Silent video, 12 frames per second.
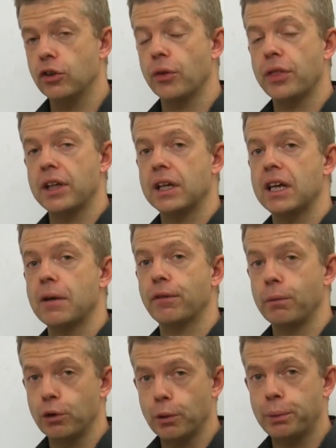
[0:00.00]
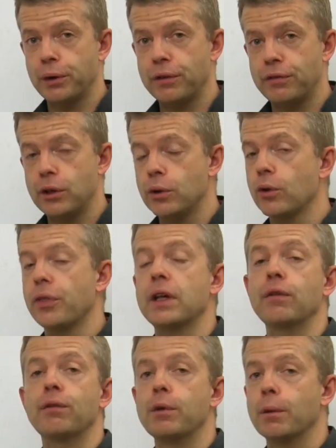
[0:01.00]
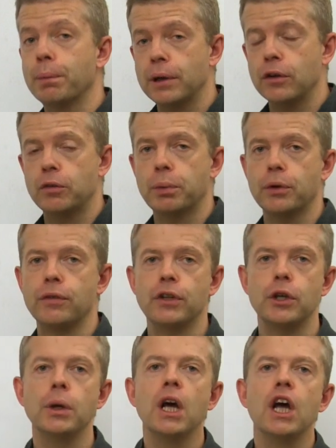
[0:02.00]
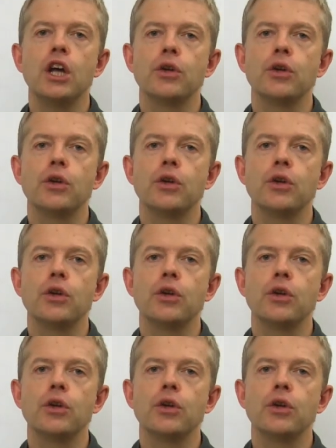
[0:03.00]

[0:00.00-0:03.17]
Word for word: you're not thinking from your point of view, you're not thinking from your opponent's point of view,